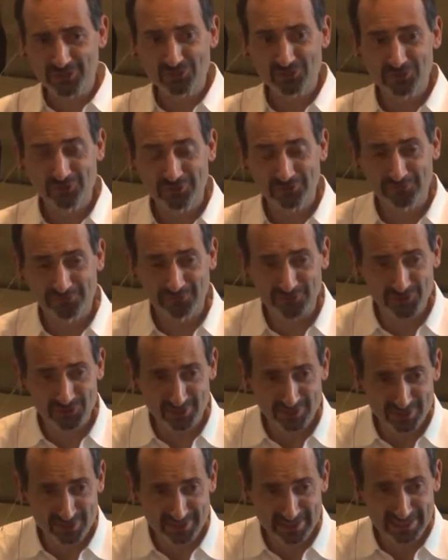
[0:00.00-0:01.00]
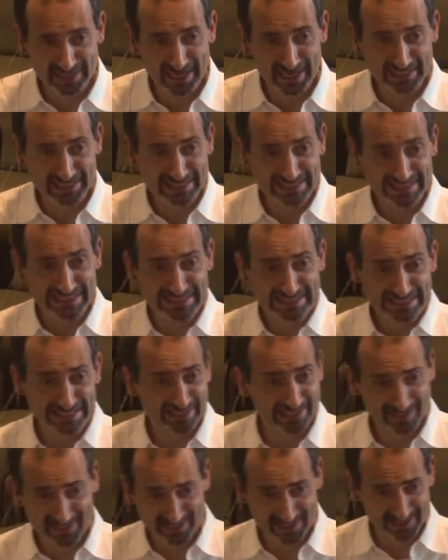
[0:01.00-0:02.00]
insufficiency and
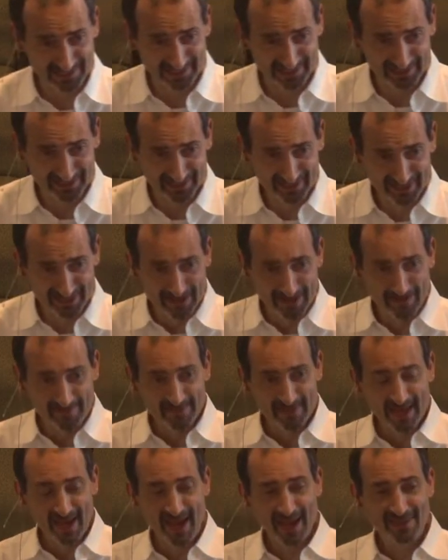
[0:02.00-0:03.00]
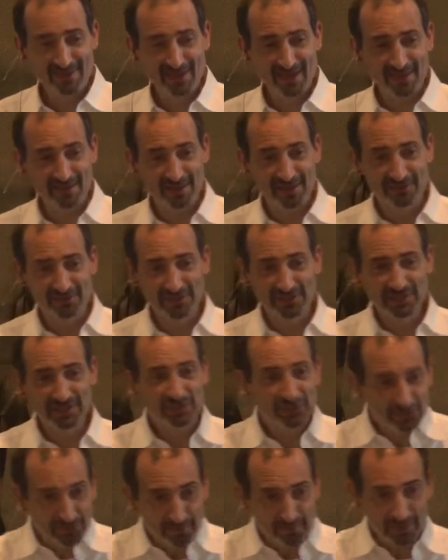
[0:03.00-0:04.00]
scarcity, and that there
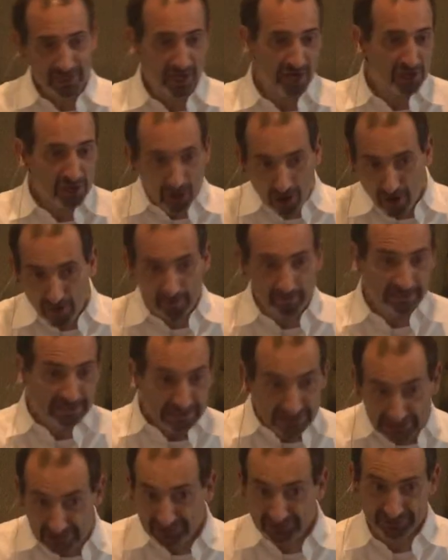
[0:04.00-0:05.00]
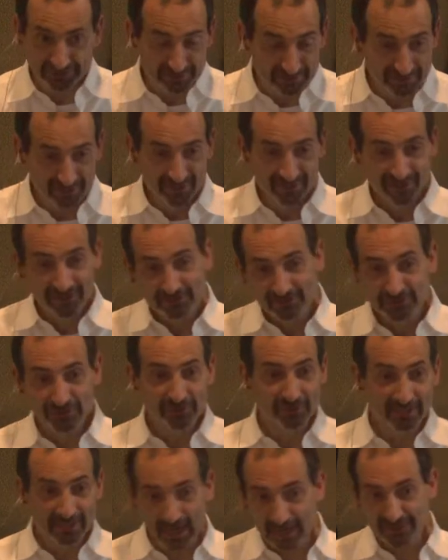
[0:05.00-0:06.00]
needs to be a competition
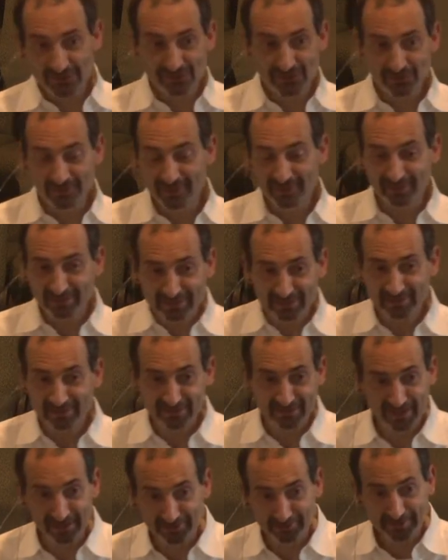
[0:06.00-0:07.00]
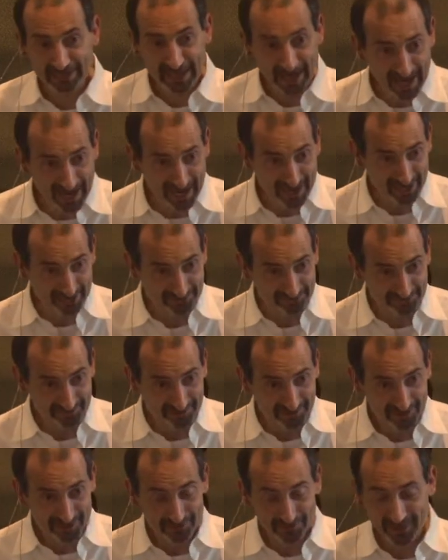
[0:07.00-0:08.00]
to get to the little thing we have,
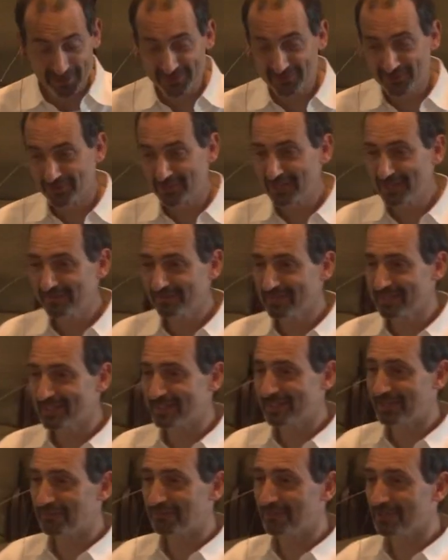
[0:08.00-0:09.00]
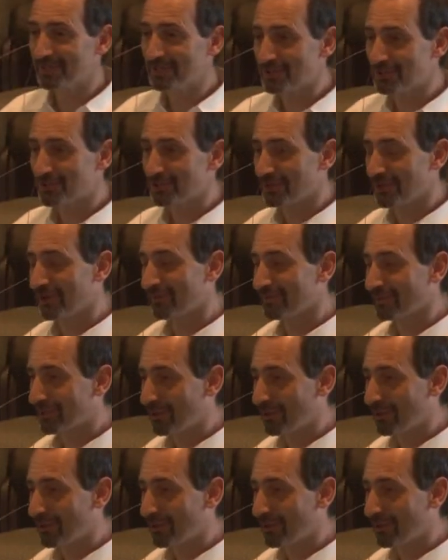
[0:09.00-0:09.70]
right? So even the definition of